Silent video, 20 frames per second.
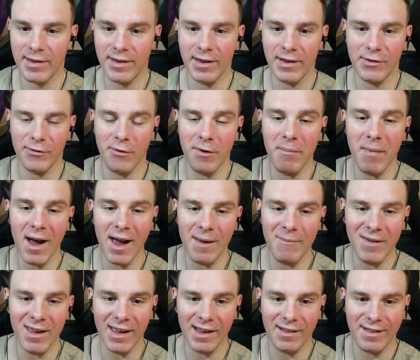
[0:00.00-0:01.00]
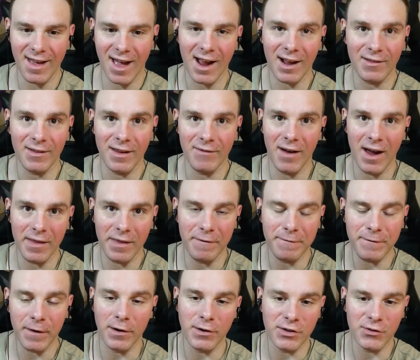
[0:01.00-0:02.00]
remind me exactly of how the
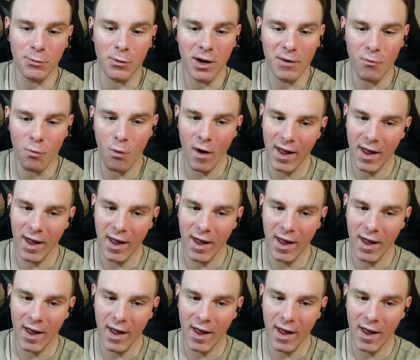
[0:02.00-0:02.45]
first one went?